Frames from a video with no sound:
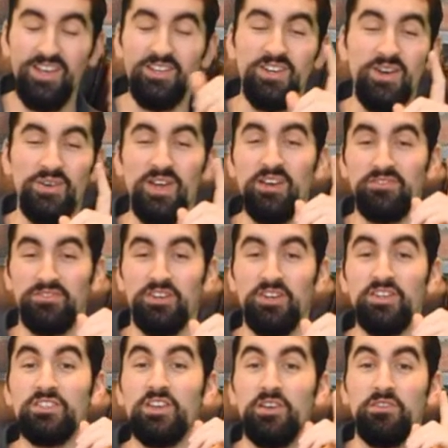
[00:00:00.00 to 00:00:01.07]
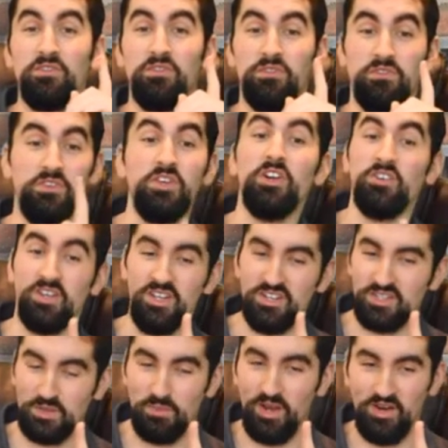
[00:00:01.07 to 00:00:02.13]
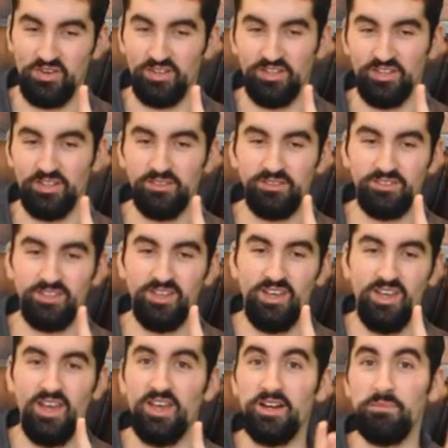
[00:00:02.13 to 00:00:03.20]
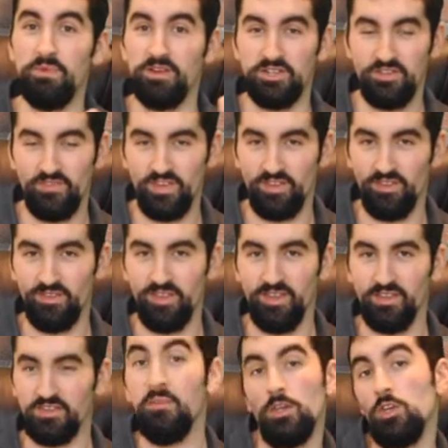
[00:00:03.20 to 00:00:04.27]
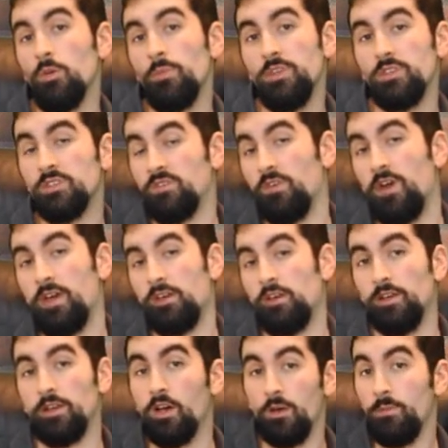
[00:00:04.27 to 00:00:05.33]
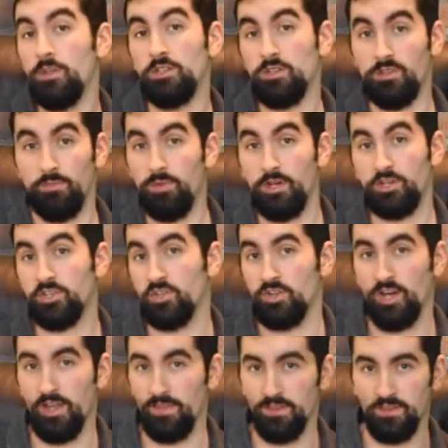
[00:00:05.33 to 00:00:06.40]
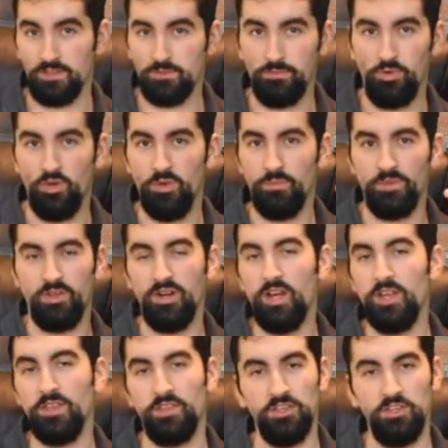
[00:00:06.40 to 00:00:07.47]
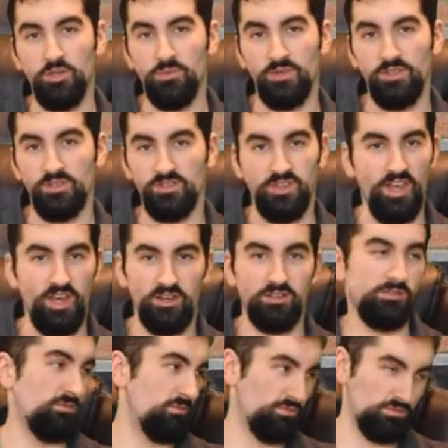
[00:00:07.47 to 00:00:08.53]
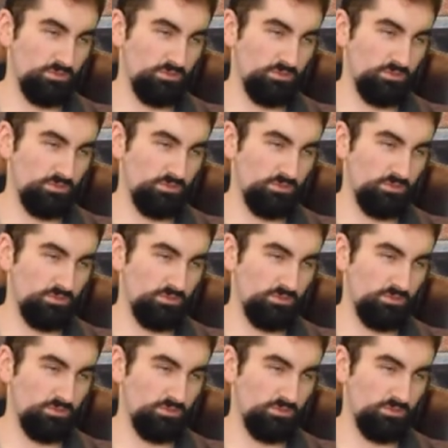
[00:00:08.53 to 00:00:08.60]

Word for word: No, not furries, furies, apparently. And a bunch of other things. Humans finally come into the picture at this point, but they're not the humans that